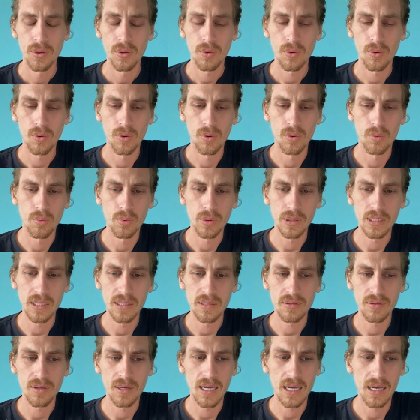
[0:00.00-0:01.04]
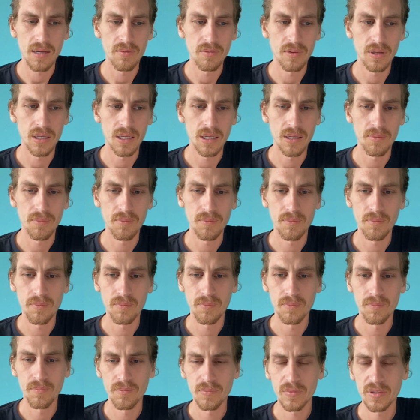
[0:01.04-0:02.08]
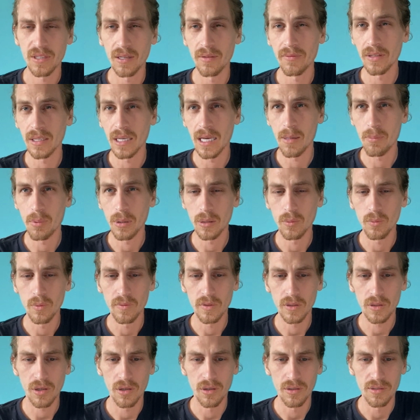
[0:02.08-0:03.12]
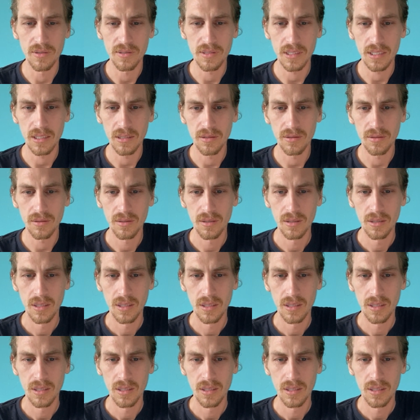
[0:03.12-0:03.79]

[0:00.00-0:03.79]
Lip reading: or we need to have something happening with the currency here.